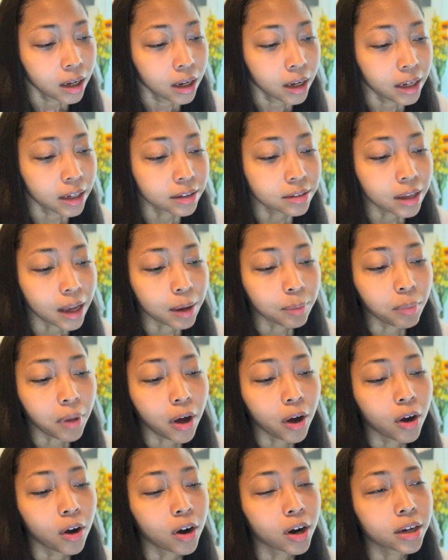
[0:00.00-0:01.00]
It's like my
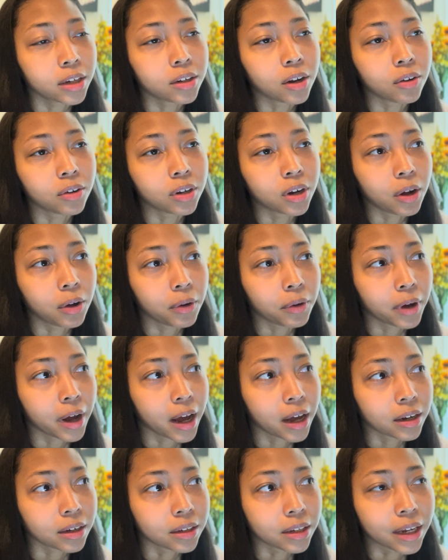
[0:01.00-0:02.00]
heart don't know
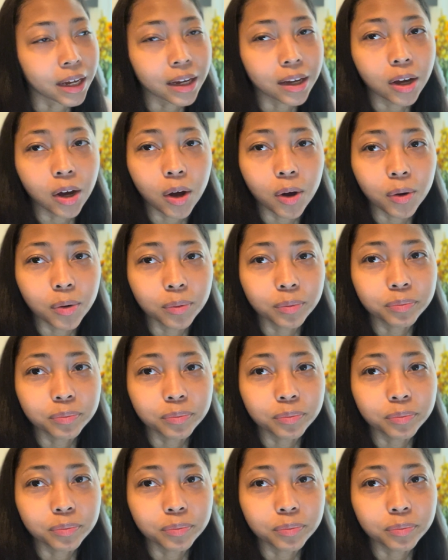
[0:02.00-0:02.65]
how to let go.